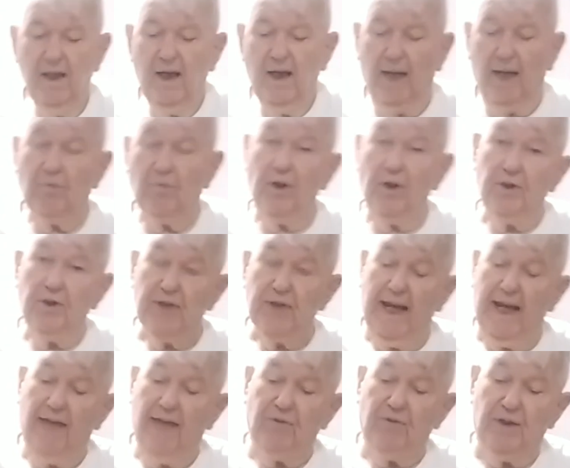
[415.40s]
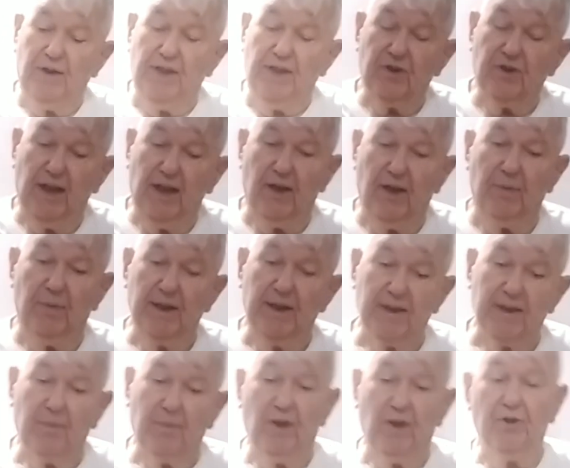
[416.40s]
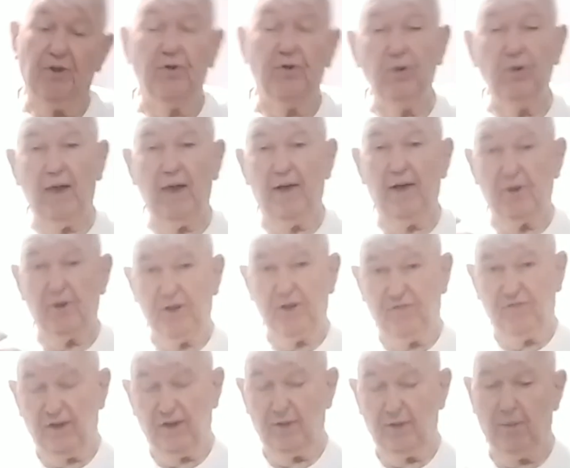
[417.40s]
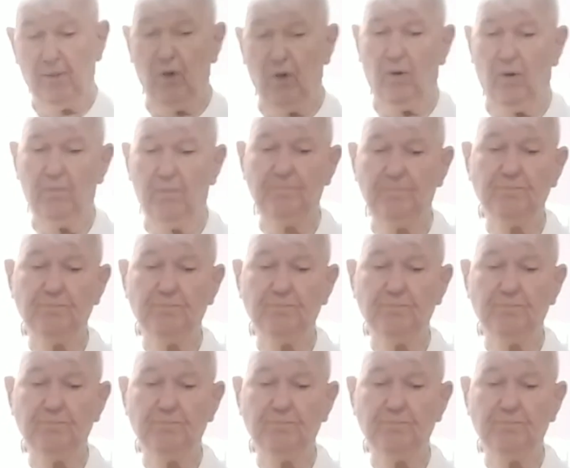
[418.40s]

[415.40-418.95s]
I'm going to use half on each layer because I'm going to do 2 layers to fill the bowl.